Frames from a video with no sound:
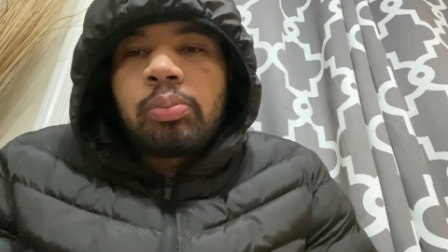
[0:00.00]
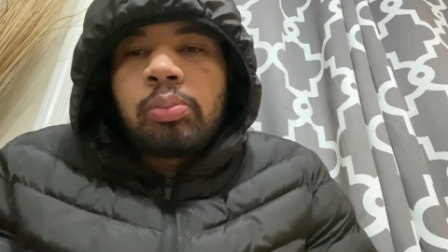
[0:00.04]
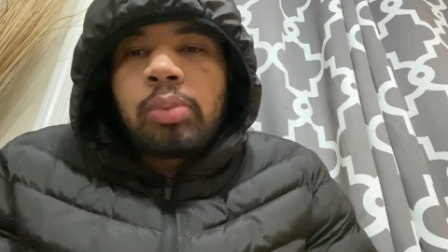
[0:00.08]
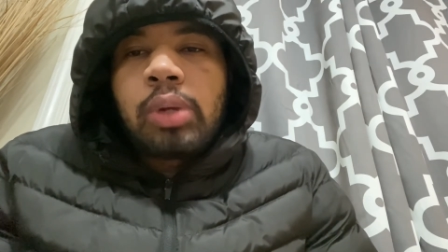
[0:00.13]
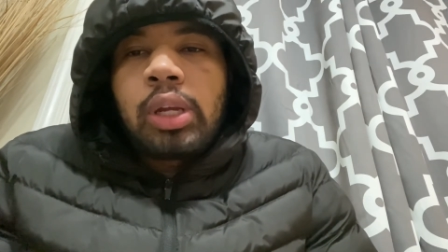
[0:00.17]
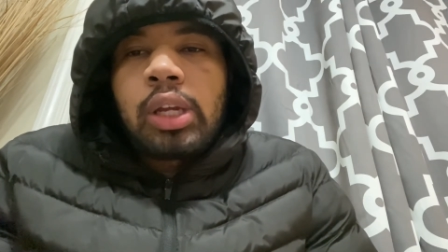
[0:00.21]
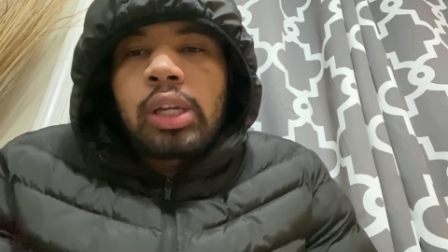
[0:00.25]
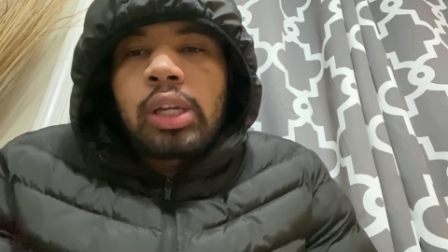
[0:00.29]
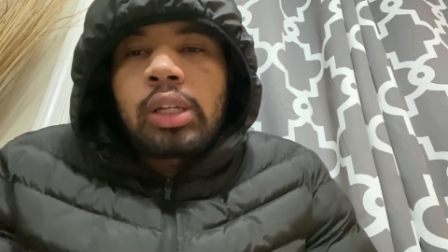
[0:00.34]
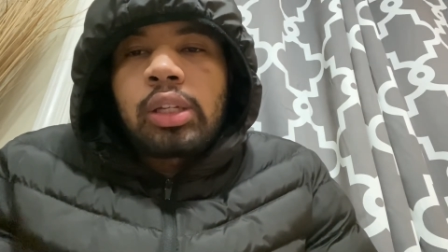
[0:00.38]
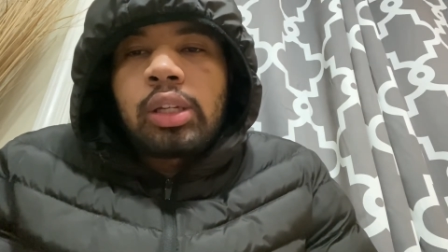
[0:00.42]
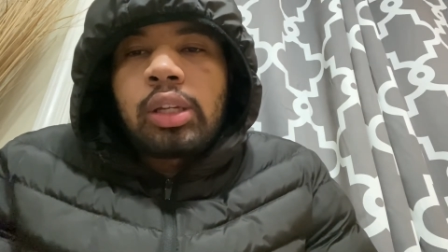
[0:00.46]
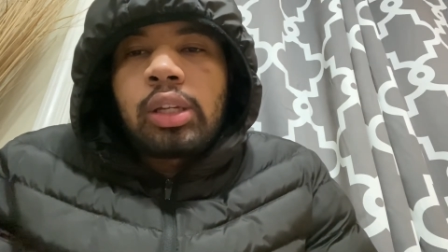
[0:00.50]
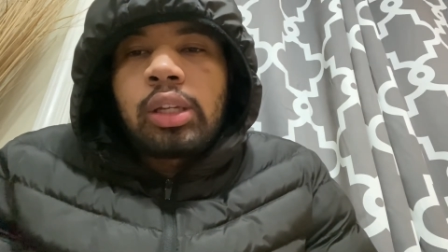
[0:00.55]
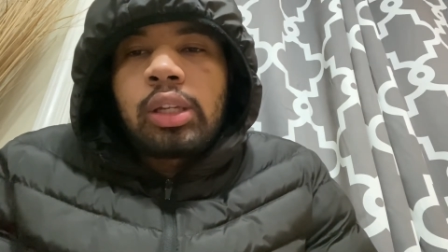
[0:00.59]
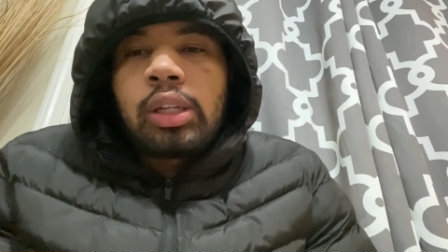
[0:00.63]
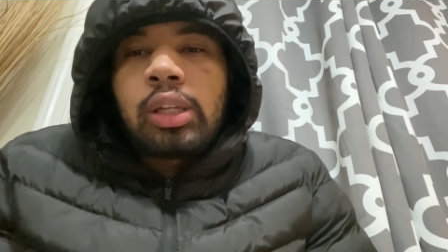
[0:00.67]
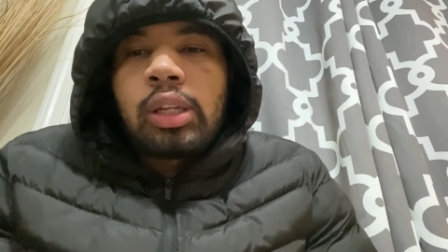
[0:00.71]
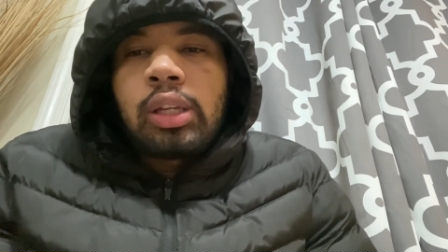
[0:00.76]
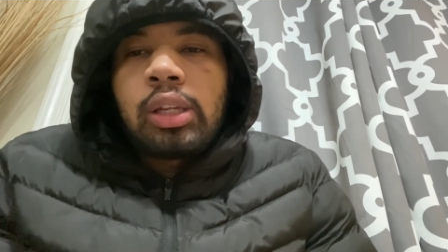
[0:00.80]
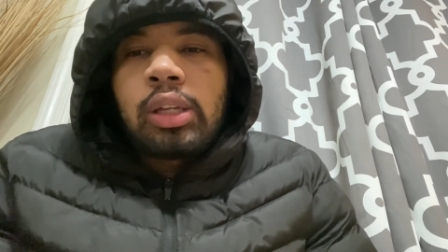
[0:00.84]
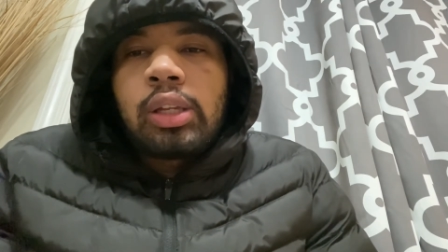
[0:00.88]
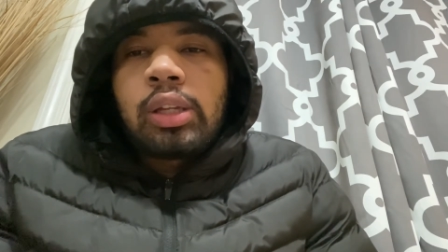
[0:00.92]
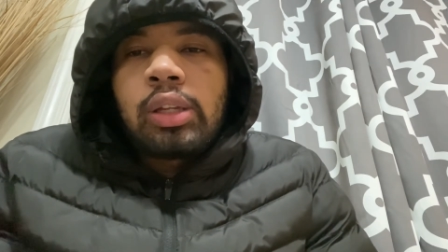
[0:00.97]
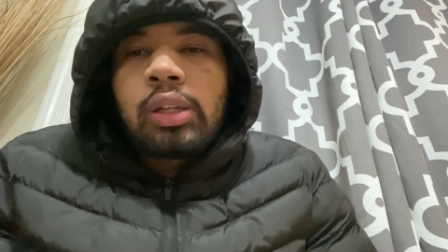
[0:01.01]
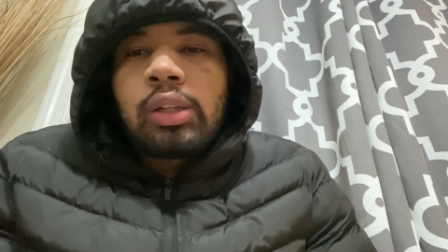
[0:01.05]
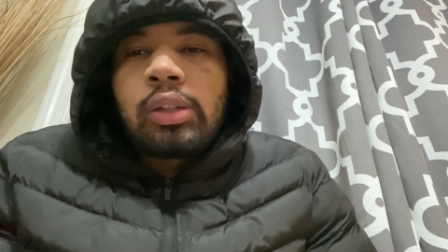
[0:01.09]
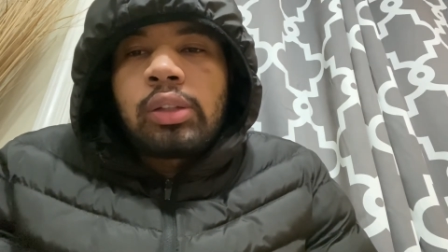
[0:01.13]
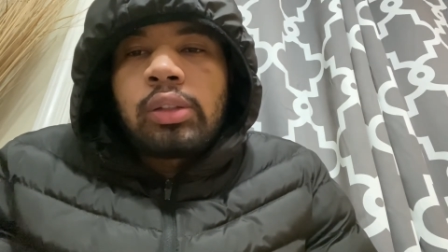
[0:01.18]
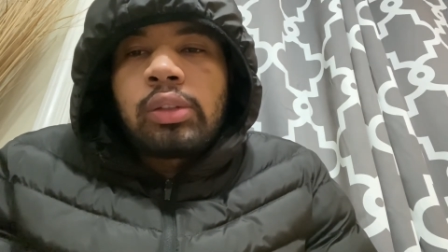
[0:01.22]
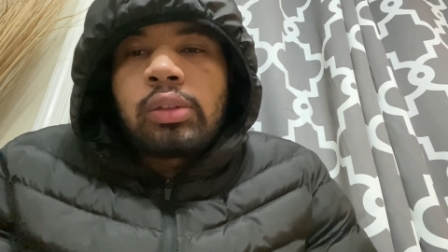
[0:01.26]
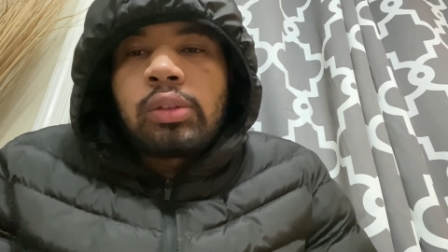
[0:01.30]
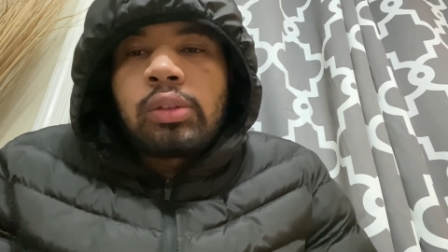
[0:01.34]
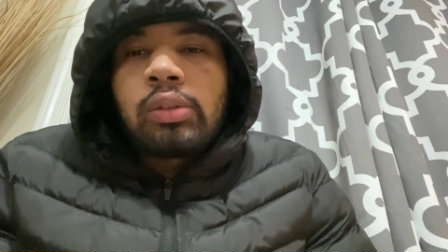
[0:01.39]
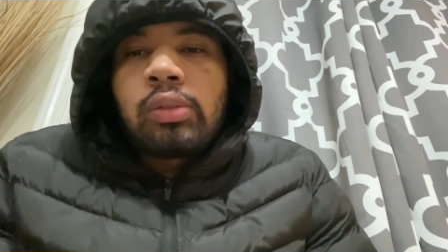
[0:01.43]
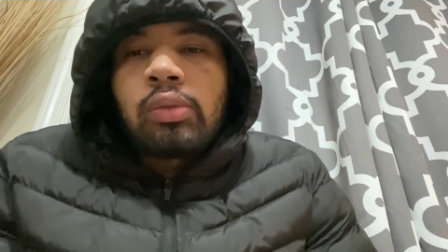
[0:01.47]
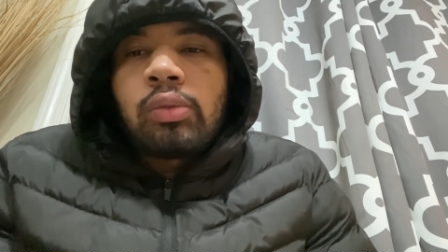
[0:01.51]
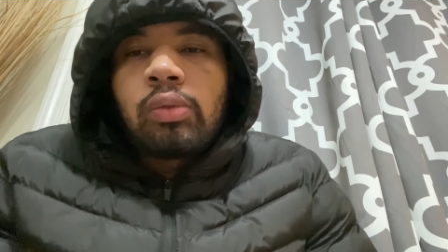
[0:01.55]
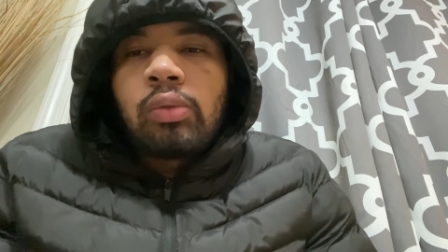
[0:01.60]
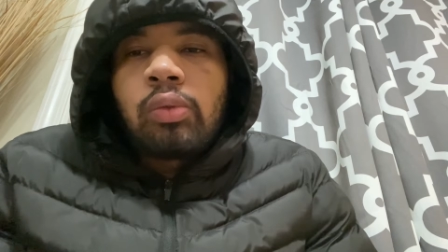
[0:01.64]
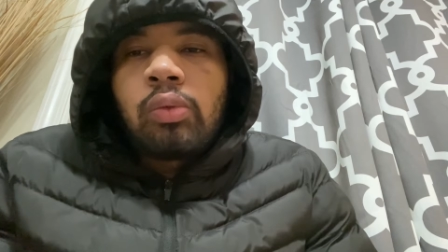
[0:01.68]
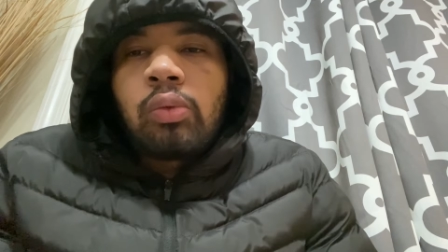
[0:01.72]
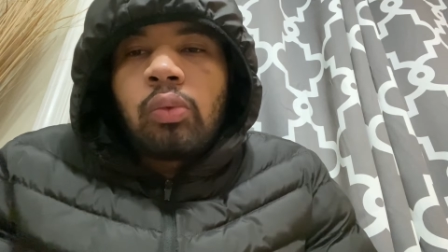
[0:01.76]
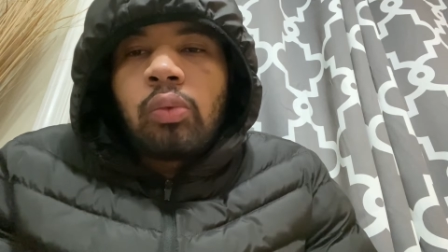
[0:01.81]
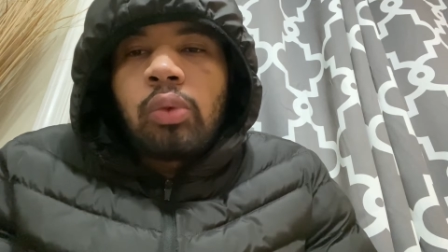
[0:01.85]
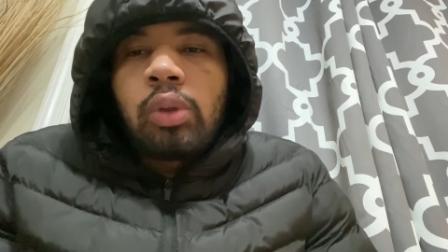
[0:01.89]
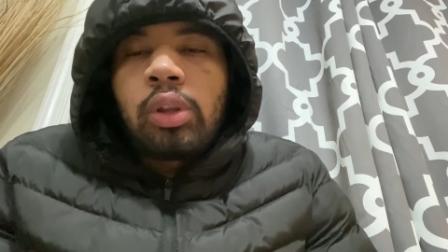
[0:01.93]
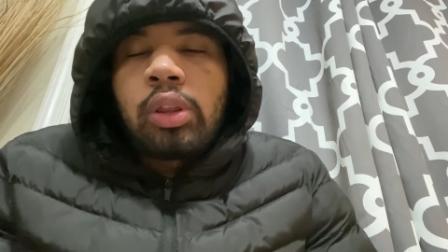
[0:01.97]
back again
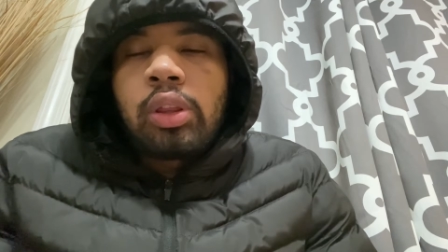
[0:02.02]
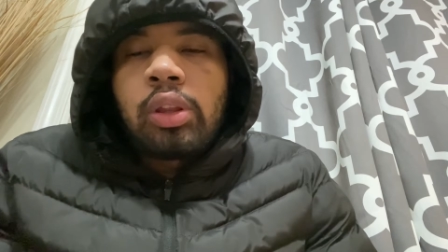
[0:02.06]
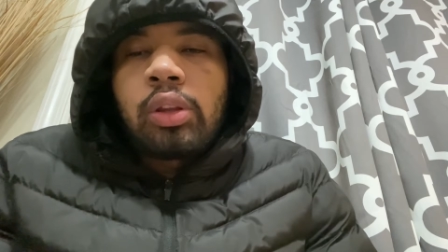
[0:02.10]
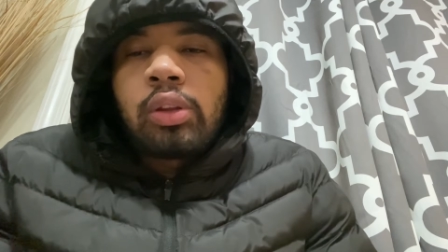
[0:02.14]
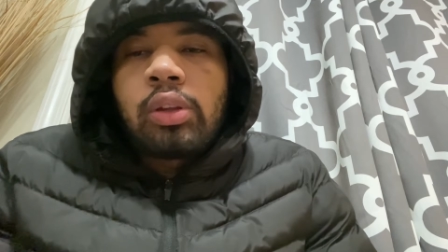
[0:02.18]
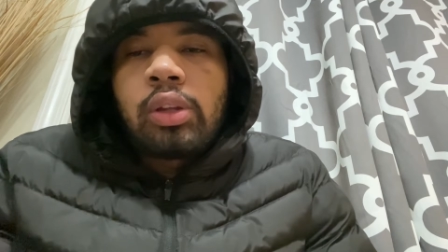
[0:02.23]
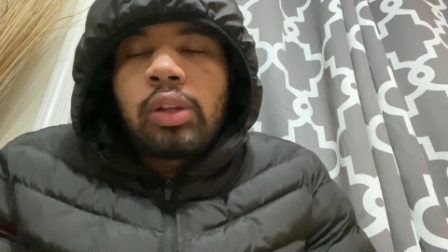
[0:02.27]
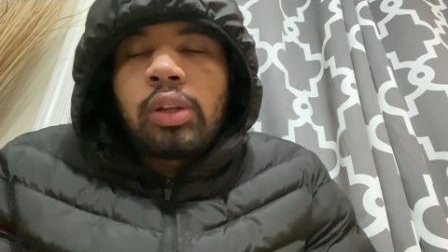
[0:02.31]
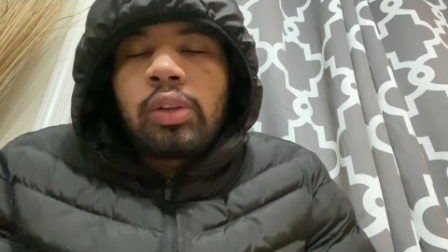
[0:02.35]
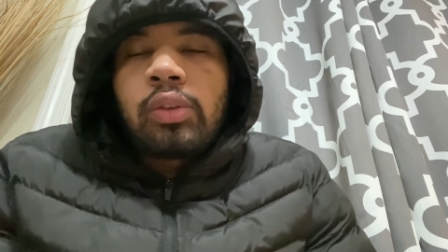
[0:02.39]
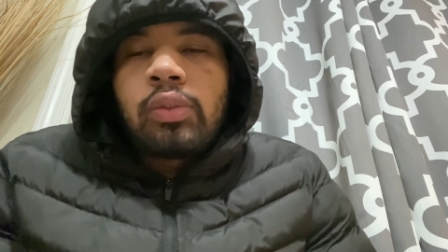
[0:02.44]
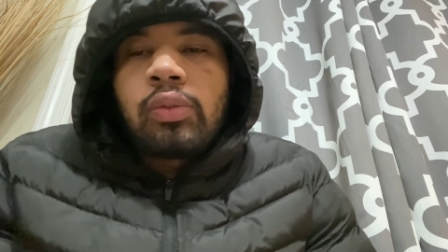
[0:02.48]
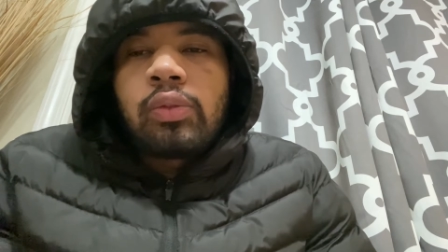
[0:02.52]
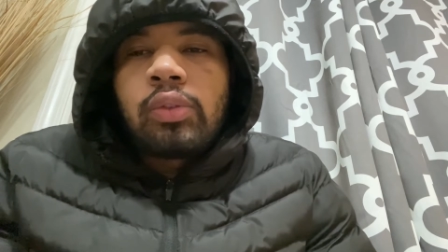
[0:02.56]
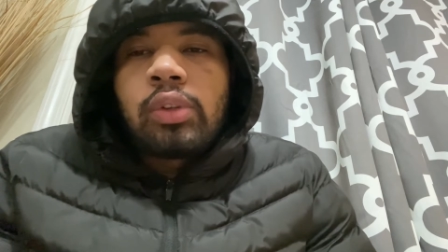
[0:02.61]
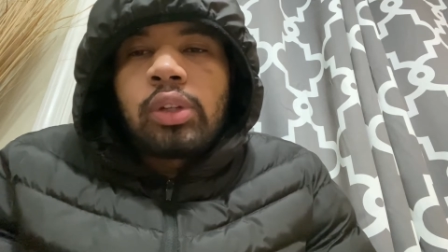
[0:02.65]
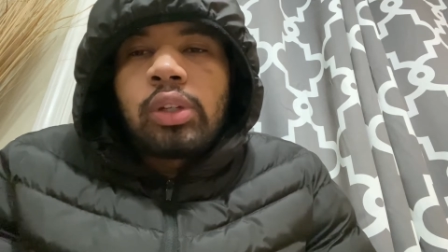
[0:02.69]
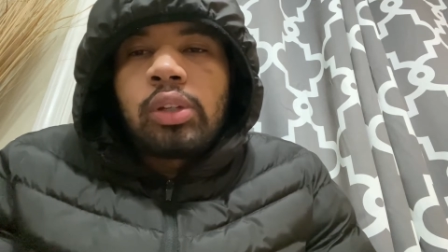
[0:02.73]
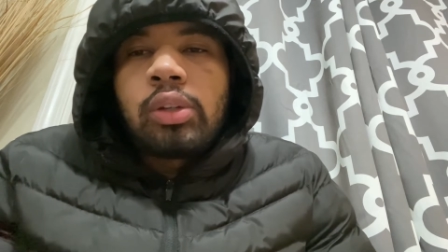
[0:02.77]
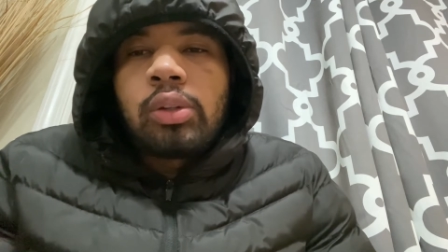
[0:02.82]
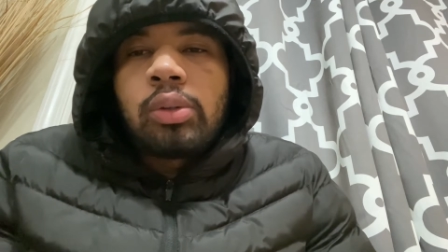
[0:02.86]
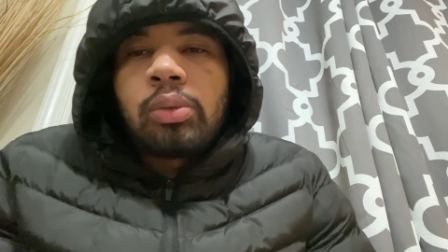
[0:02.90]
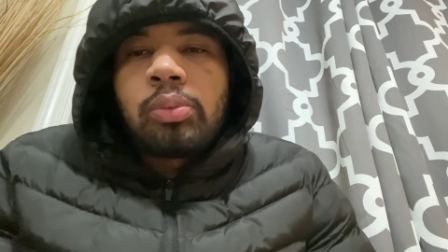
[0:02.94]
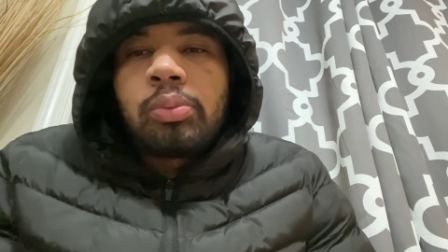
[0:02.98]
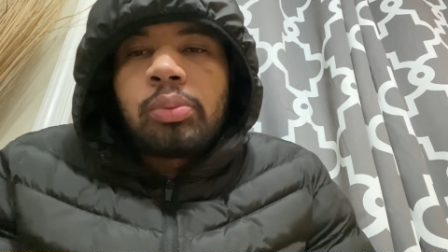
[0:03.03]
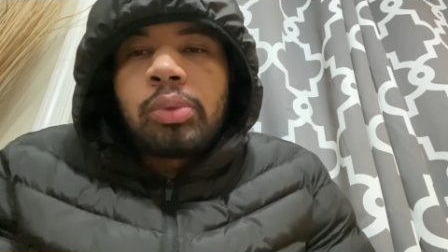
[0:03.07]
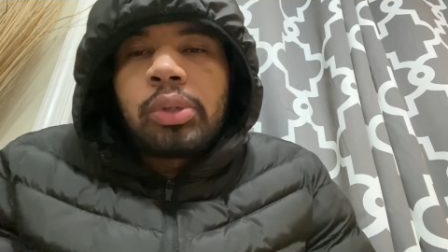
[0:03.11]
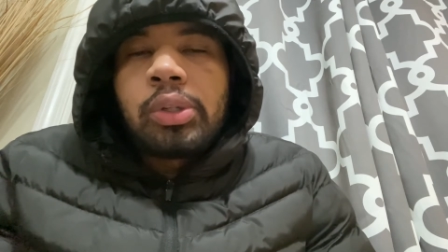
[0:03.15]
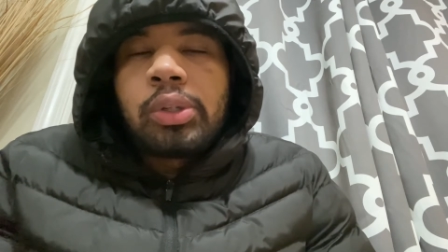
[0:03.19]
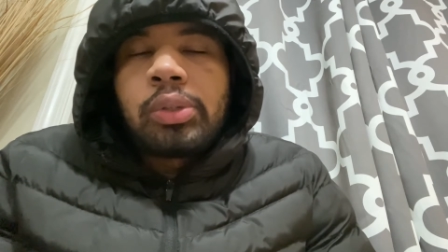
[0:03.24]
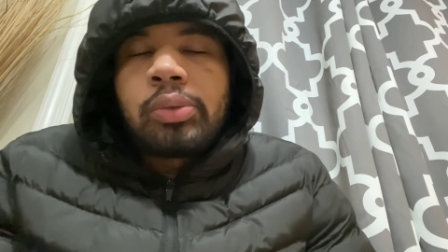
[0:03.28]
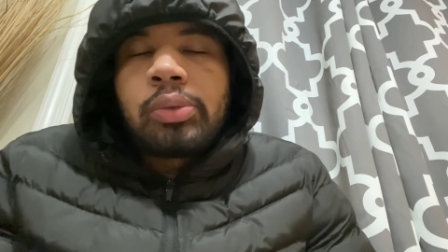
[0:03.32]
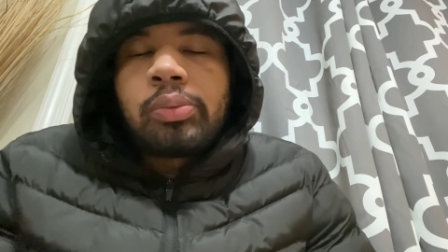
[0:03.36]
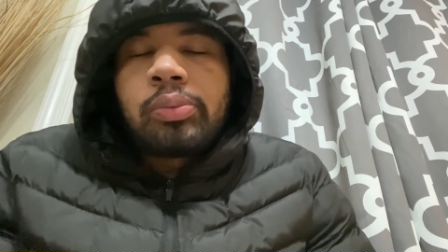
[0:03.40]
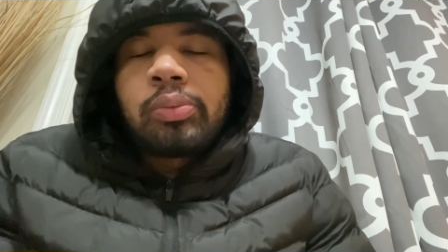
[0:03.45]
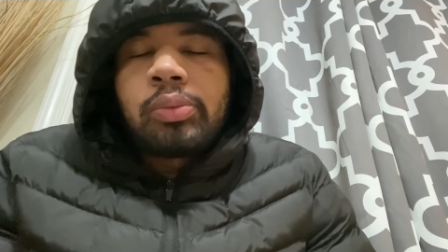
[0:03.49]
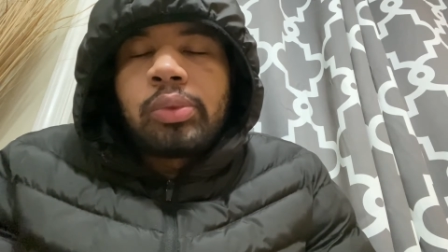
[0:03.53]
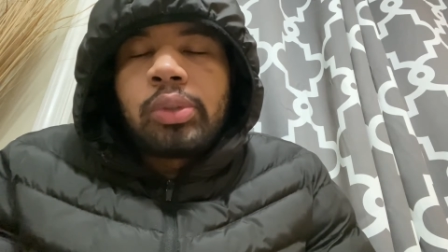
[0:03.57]
with another video, man.